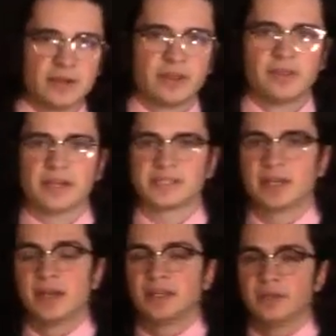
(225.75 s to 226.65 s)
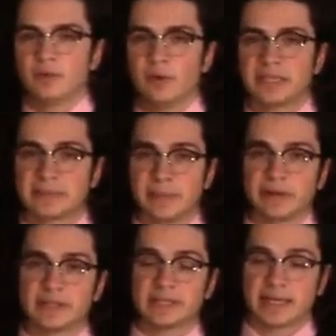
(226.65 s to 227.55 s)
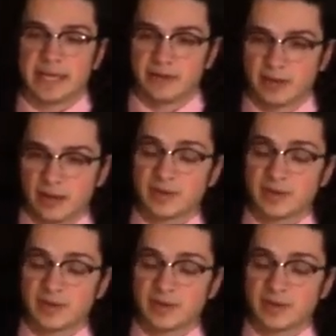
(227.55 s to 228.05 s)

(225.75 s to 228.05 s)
Thus, you experience, I kid you not,